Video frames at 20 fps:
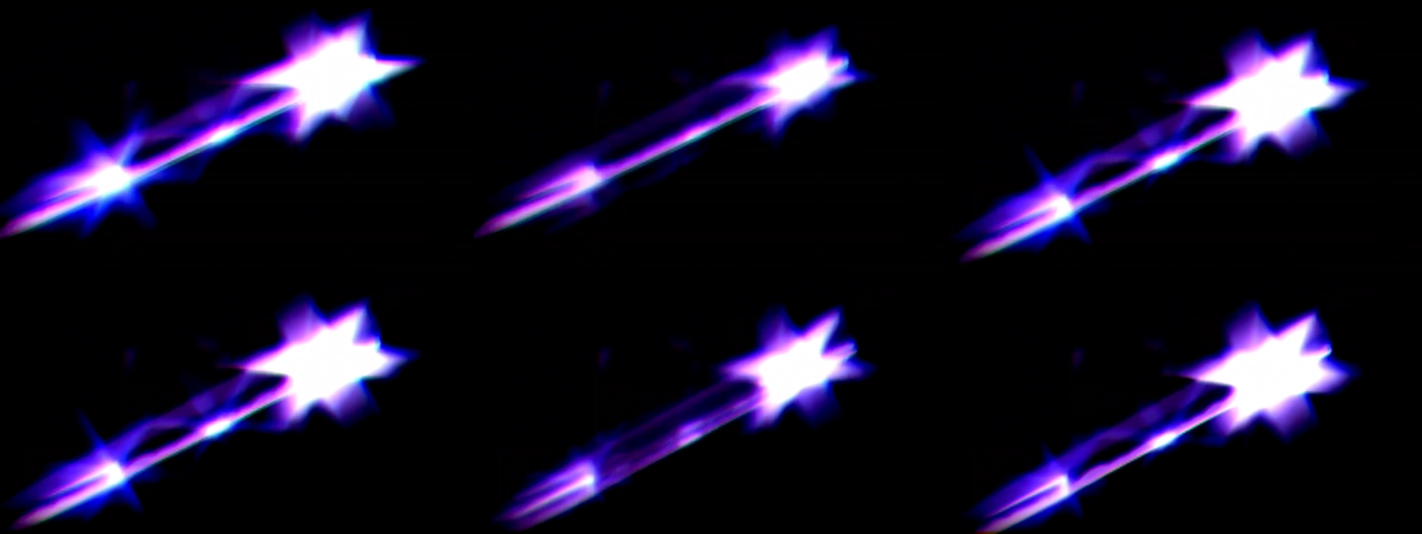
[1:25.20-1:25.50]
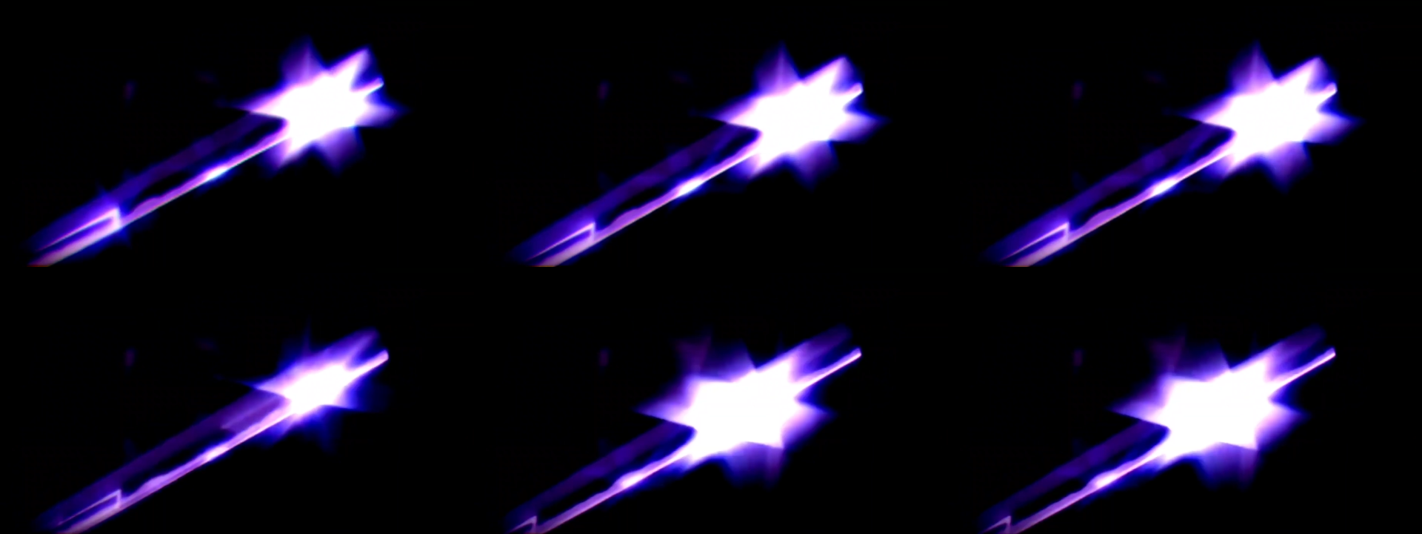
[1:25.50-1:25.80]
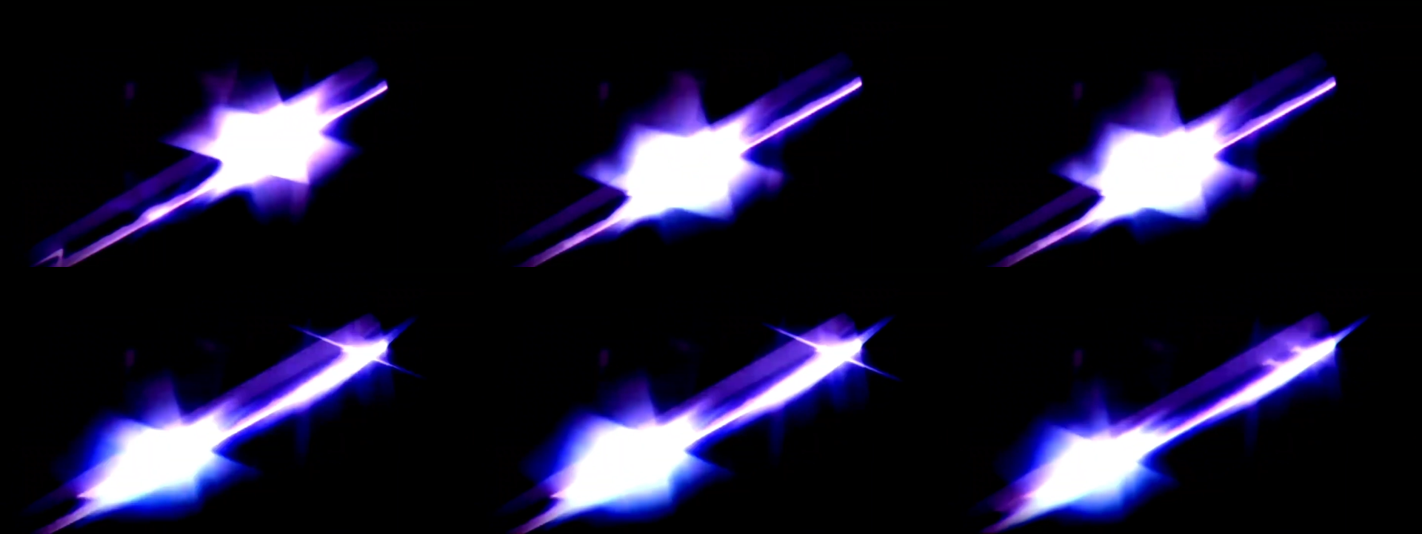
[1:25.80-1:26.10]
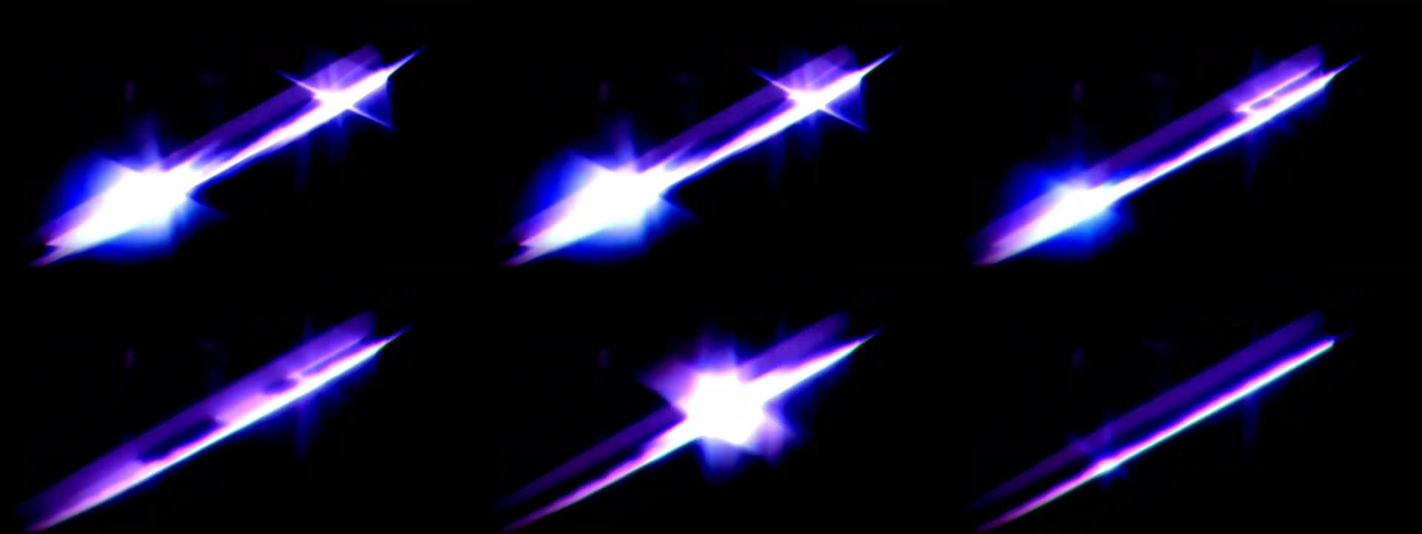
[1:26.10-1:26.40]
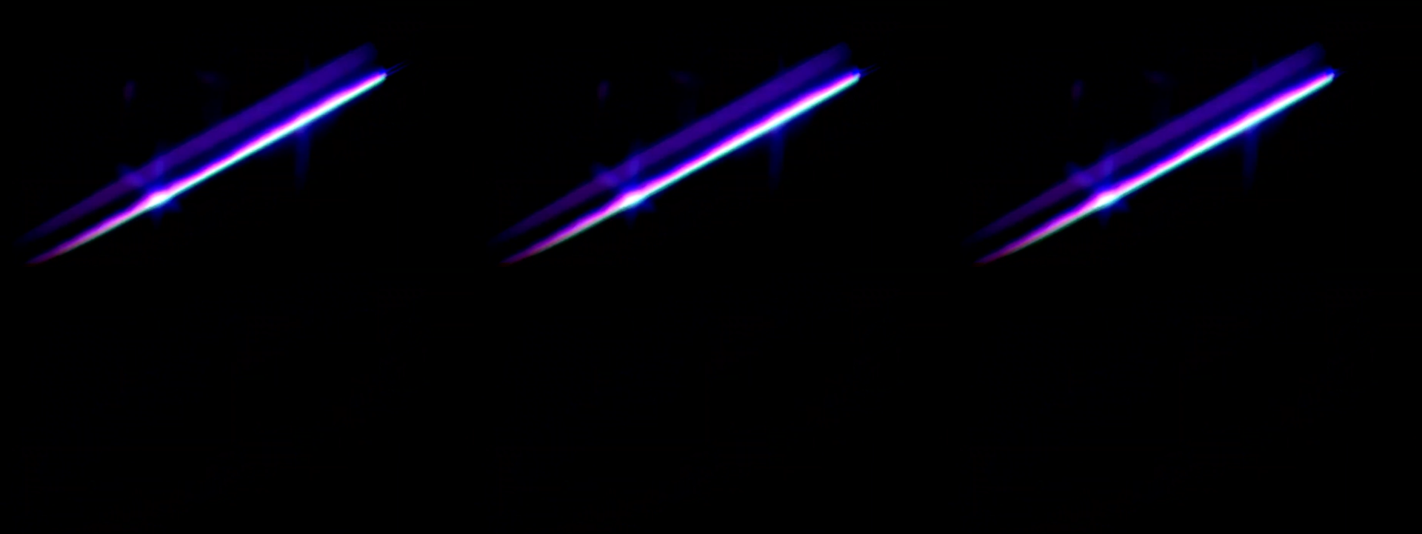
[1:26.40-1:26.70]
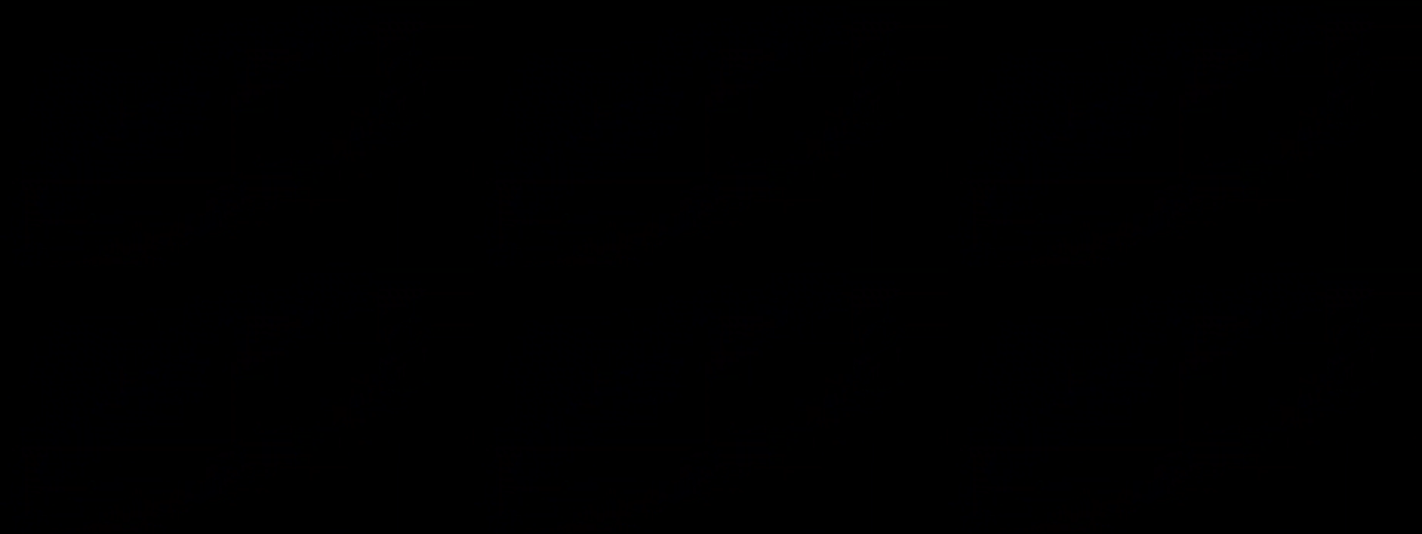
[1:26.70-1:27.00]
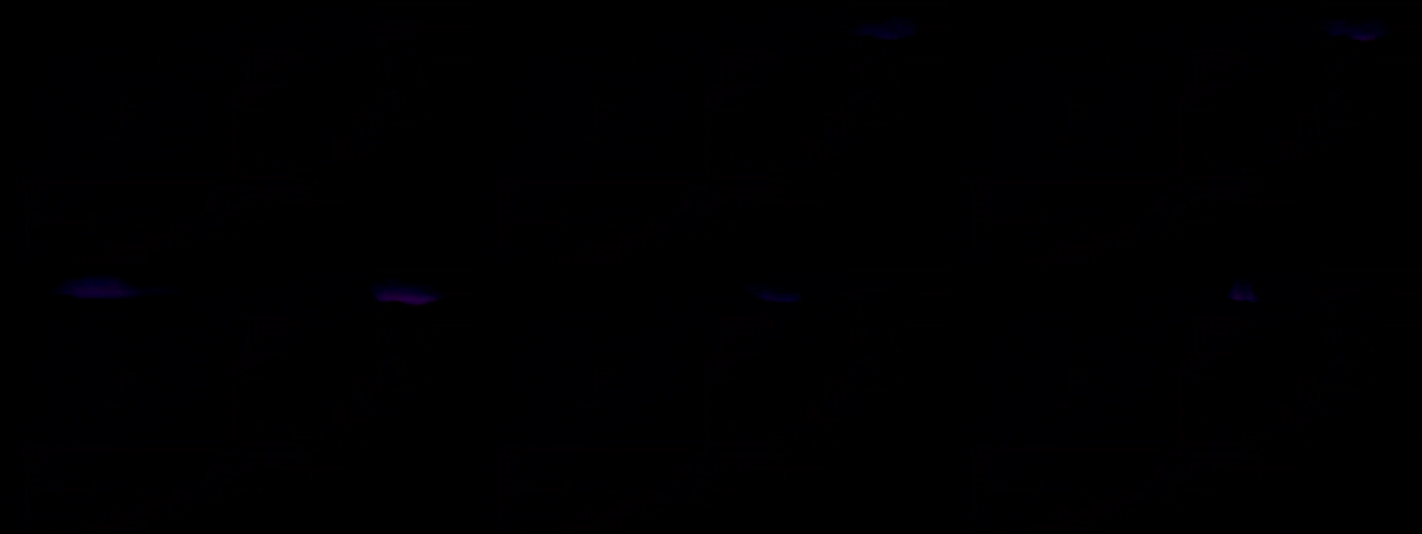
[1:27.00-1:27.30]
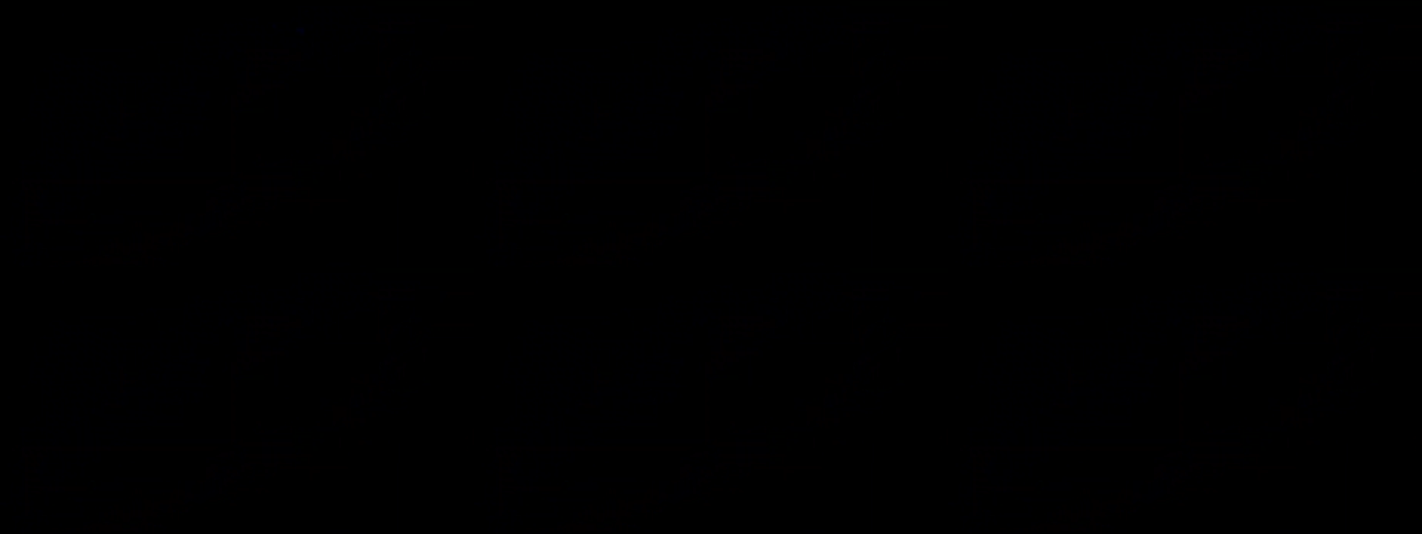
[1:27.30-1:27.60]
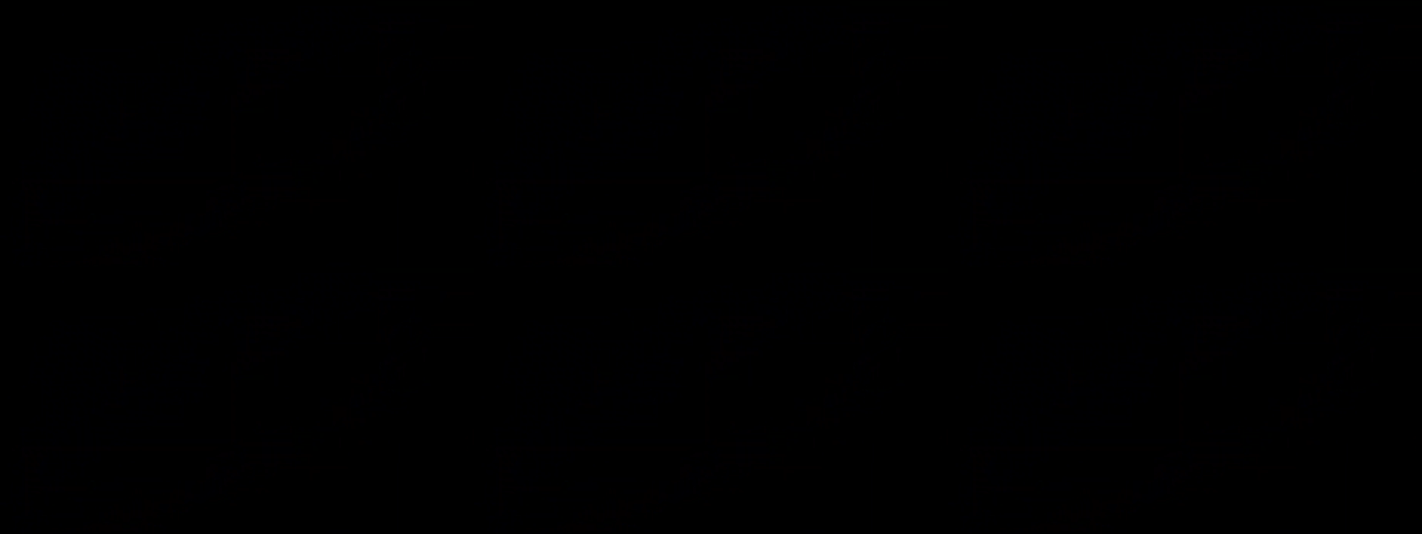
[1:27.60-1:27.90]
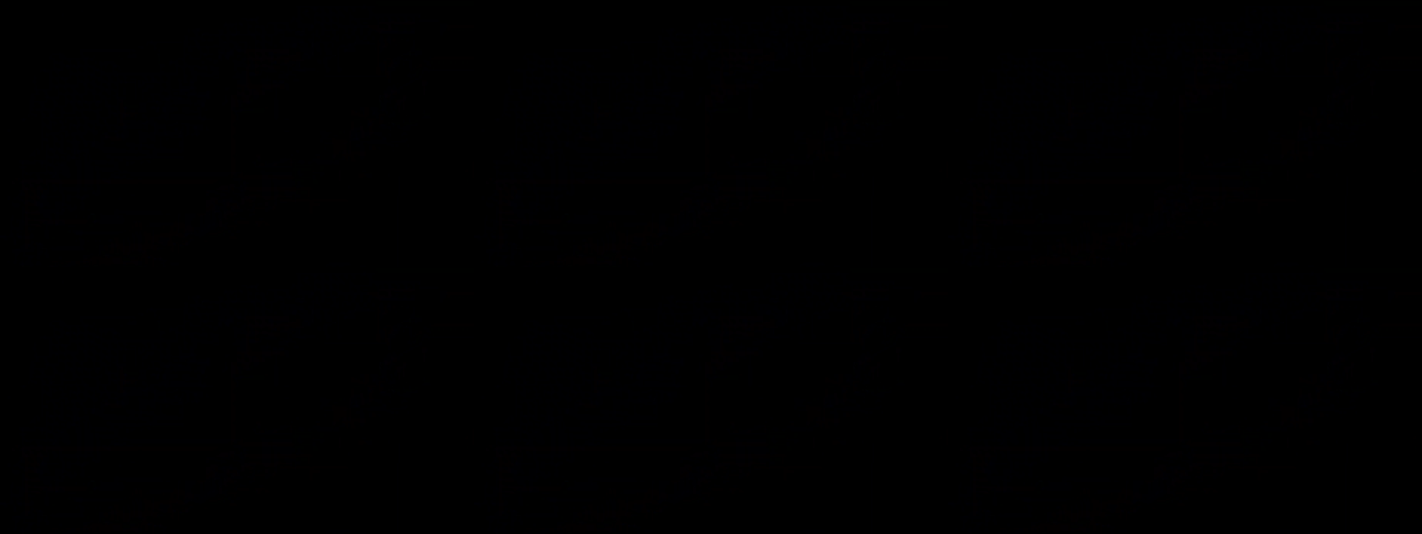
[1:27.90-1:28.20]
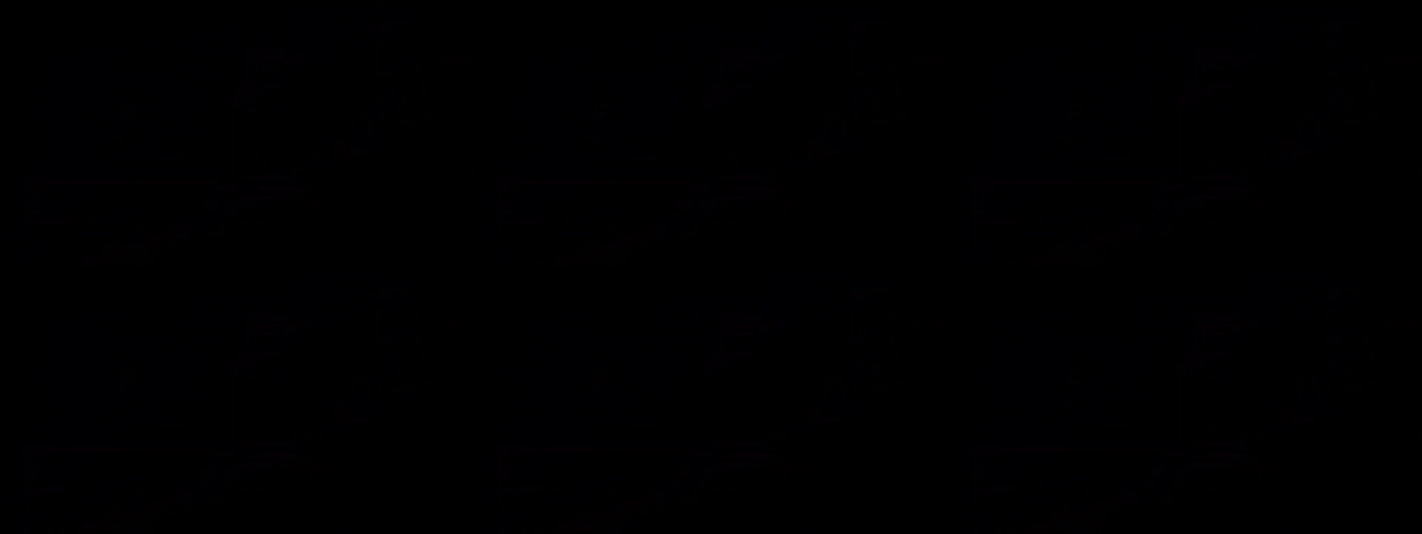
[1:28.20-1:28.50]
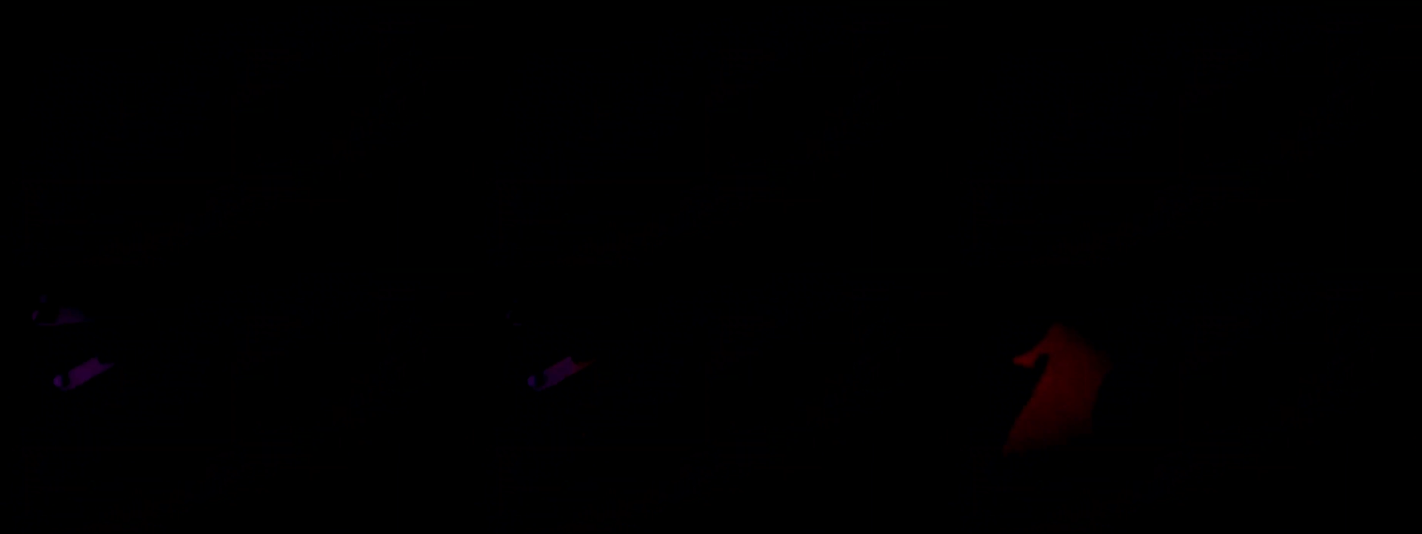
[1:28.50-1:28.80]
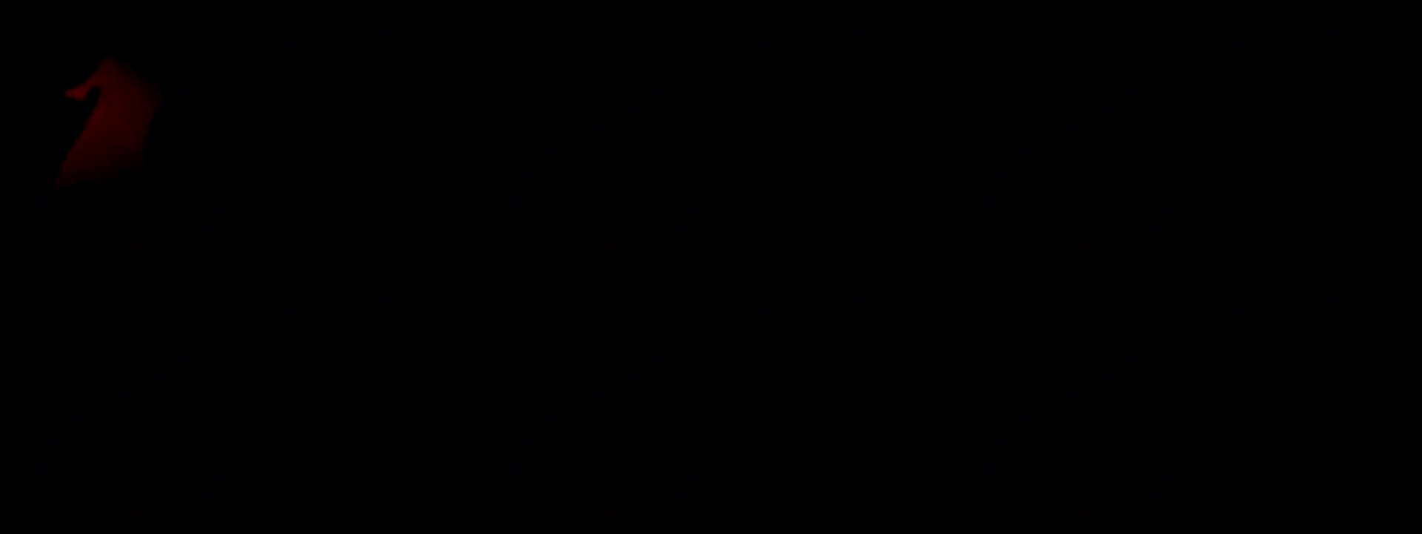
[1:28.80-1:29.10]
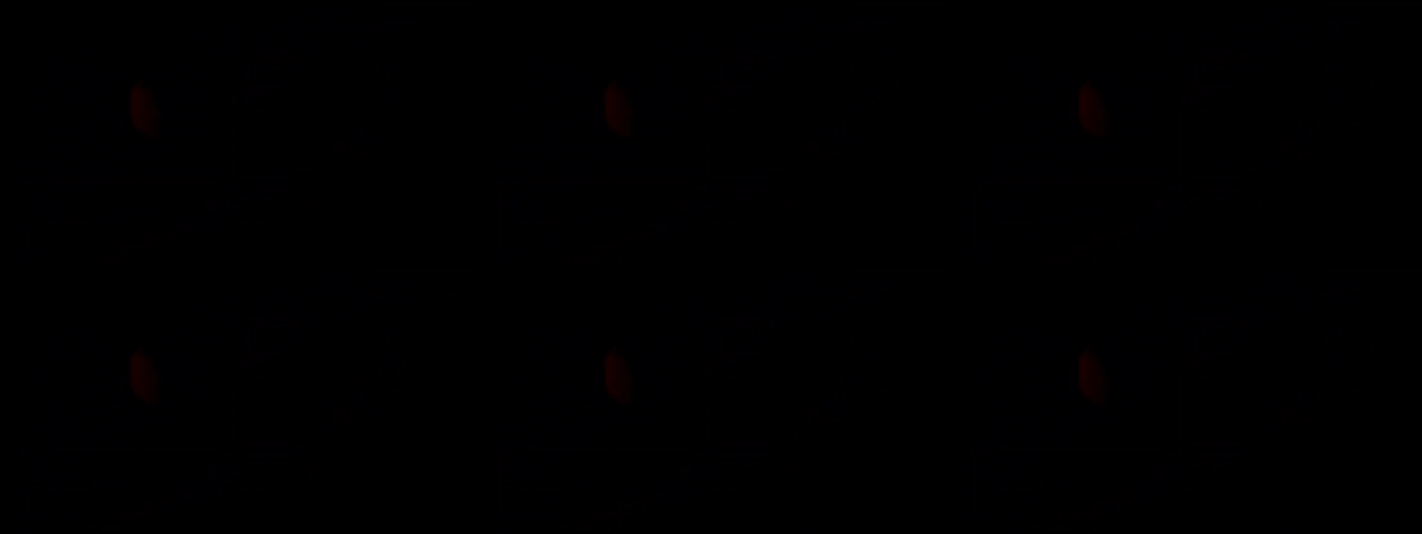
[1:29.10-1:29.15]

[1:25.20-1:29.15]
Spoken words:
[unreadable: no face in view]